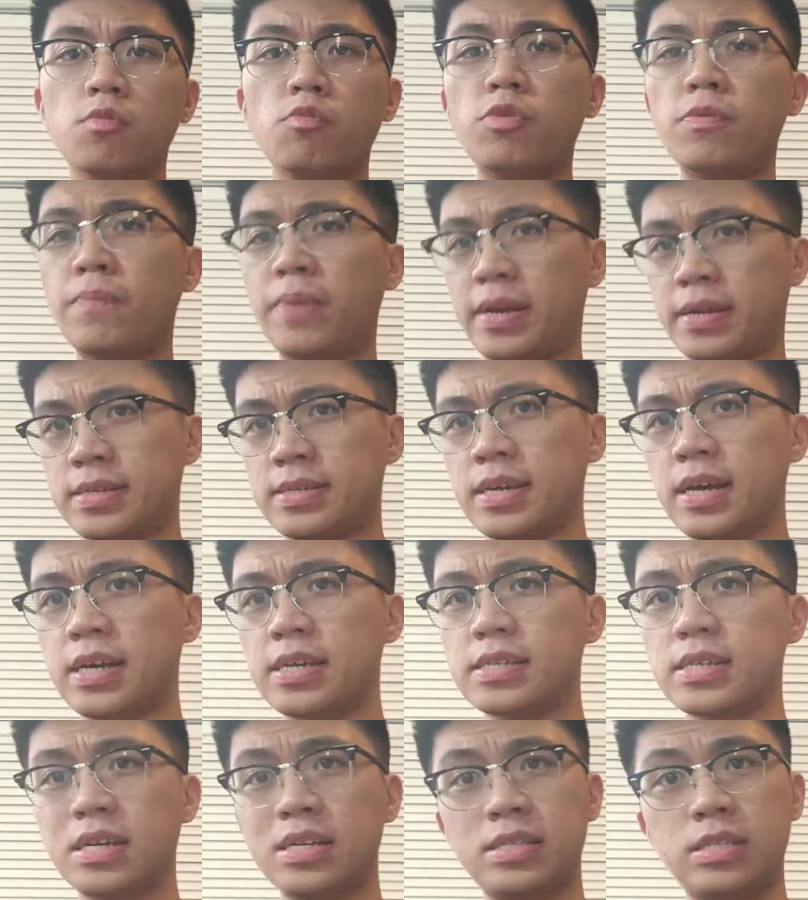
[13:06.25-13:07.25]
Would make
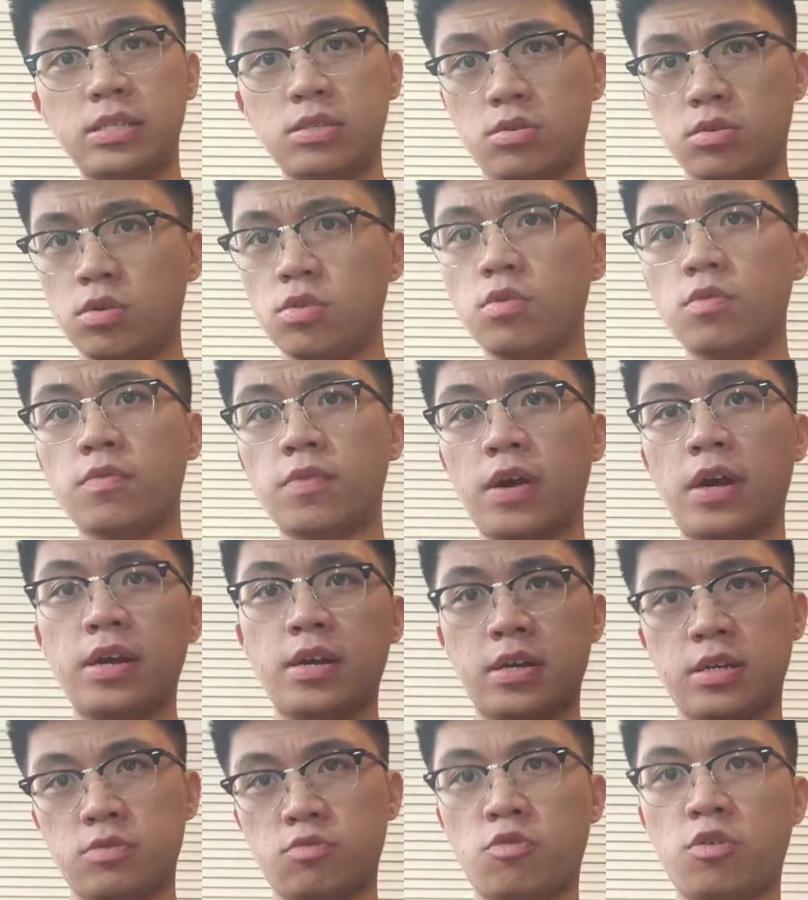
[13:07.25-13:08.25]
sense because he's goo,
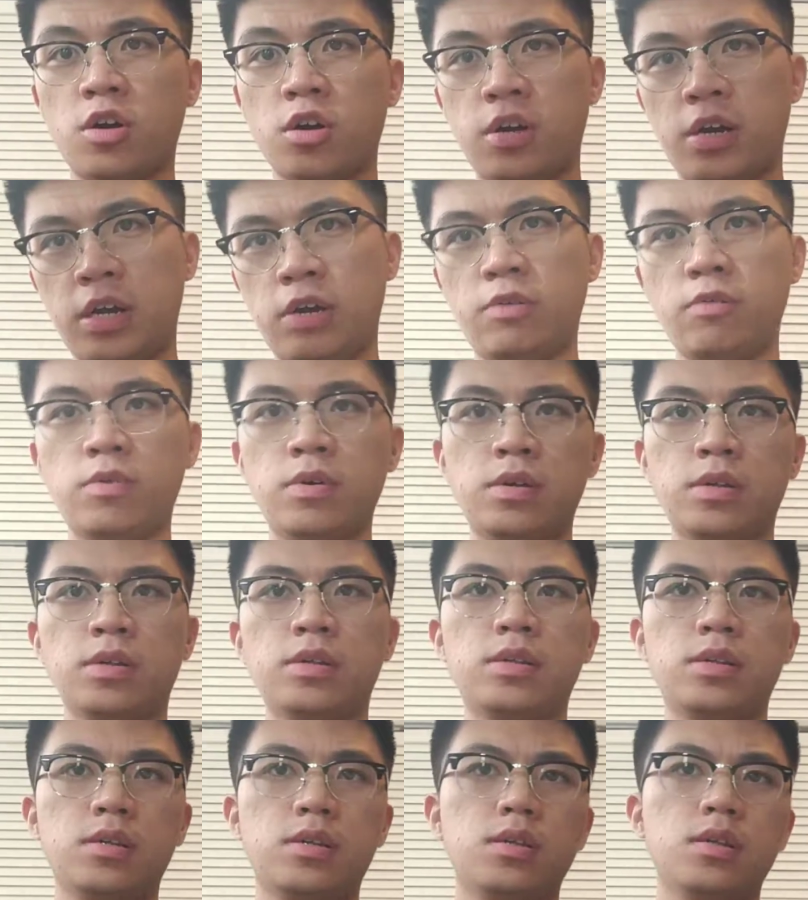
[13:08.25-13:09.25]
right? Because water, it will
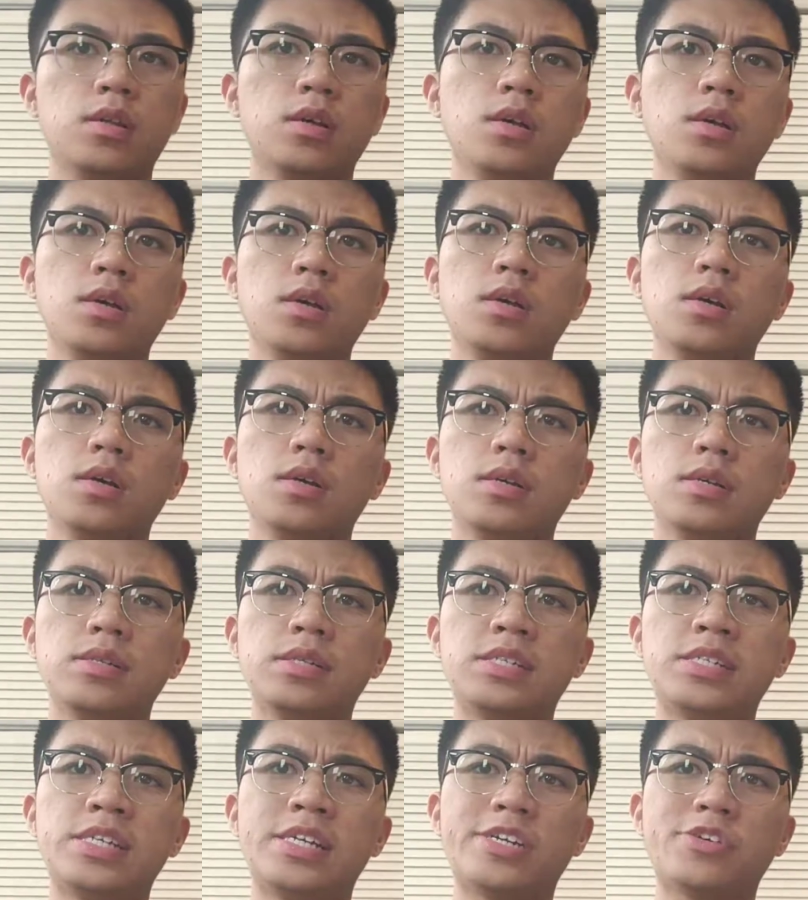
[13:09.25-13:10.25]

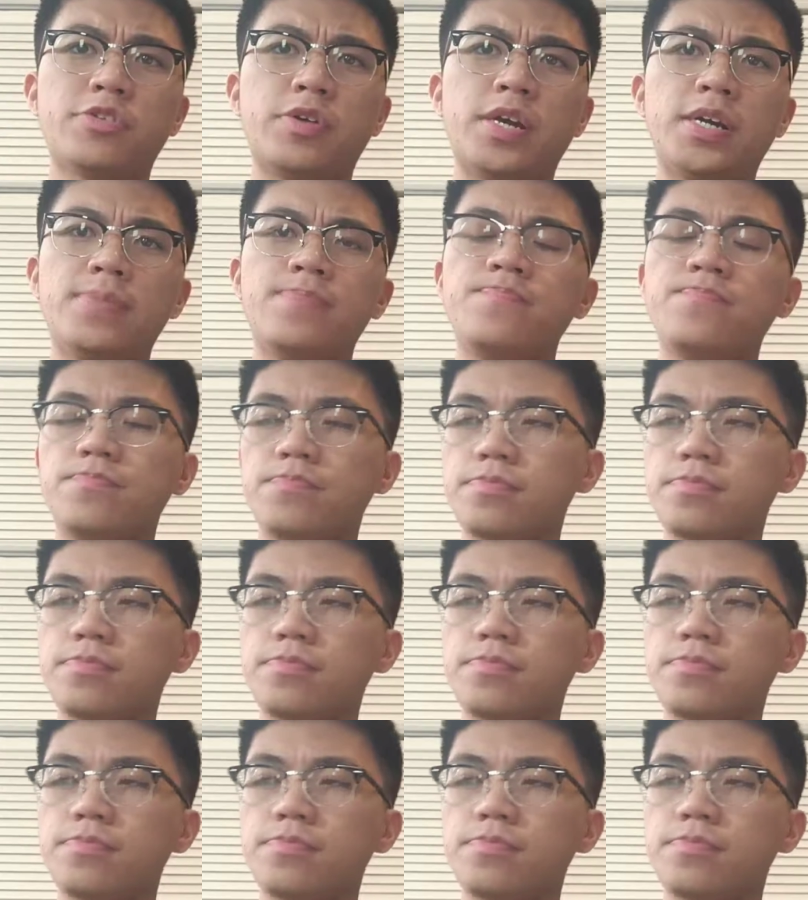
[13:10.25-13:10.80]
disintegrate.